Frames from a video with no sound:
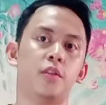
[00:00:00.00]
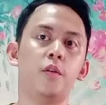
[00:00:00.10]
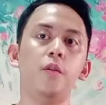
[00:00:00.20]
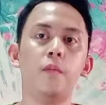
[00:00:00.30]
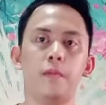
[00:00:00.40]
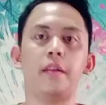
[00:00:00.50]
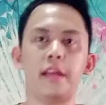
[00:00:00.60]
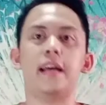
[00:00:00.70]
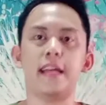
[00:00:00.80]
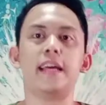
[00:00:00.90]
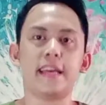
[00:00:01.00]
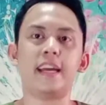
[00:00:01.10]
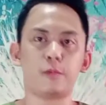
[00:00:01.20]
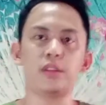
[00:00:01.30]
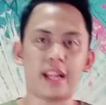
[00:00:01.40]
So
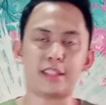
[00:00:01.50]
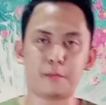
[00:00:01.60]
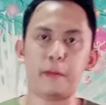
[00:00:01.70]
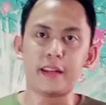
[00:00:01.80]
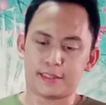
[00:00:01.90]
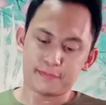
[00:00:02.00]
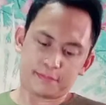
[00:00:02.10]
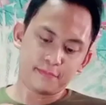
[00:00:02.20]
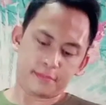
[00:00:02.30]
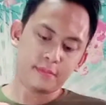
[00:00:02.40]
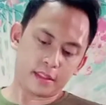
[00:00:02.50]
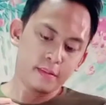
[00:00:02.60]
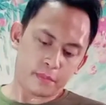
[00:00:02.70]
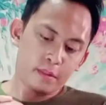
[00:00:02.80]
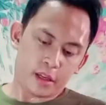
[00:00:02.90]
it will not spill.
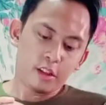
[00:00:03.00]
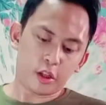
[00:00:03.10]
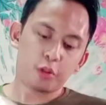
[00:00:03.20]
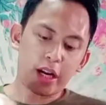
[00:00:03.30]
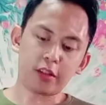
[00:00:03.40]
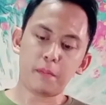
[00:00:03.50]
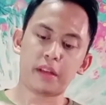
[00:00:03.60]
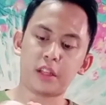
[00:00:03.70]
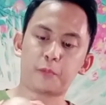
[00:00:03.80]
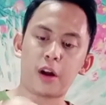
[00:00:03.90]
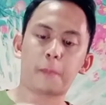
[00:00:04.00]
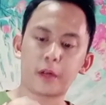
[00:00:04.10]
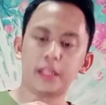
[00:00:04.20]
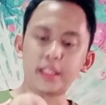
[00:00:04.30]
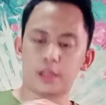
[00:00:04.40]
We try to mix it
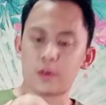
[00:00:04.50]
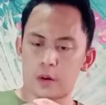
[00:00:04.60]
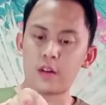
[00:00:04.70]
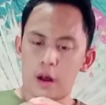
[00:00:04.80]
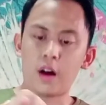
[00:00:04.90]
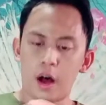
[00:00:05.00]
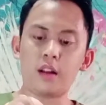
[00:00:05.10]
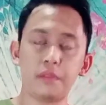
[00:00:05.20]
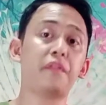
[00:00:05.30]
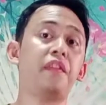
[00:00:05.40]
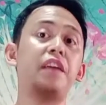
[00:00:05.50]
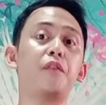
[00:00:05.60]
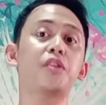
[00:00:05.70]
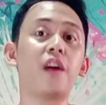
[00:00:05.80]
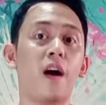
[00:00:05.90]
properly so all of the
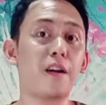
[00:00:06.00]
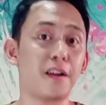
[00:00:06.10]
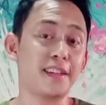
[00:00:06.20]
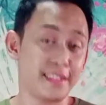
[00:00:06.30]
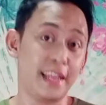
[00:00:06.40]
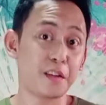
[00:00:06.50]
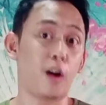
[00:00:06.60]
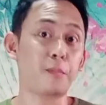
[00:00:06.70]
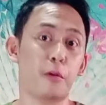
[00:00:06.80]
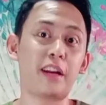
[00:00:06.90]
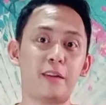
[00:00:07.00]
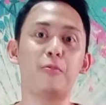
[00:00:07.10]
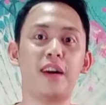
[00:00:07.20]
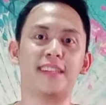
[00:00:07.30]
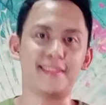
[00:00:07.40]
flavors are incorporated
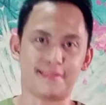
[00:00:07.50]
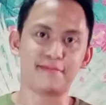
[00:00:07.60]
well.